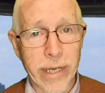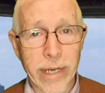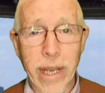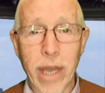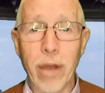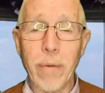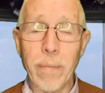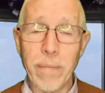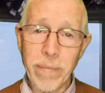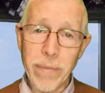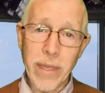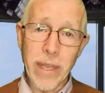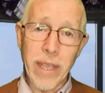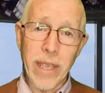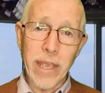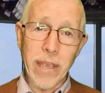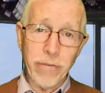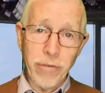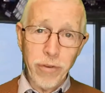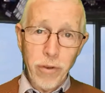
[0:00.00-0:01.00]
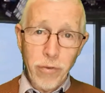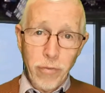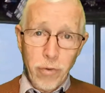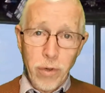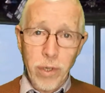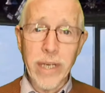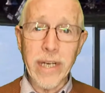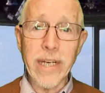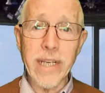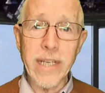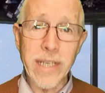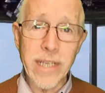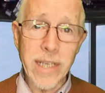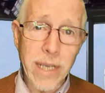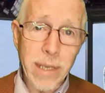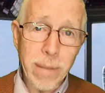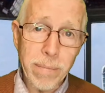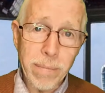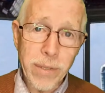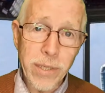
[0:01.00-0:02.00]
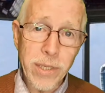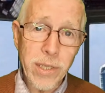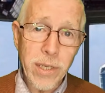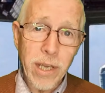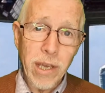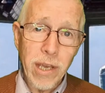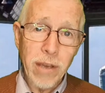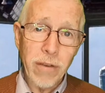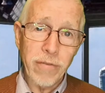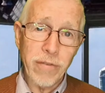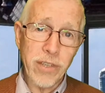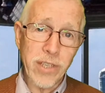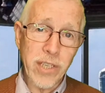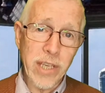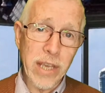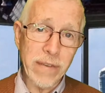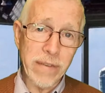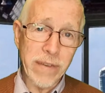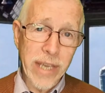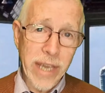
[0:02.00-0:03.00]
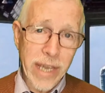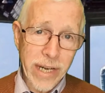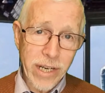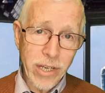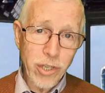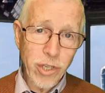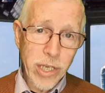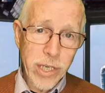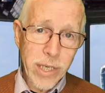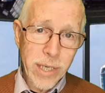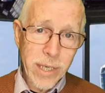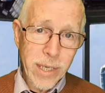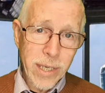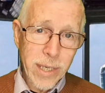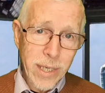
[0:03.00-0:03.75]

Now, if you've got any tips for saving energy,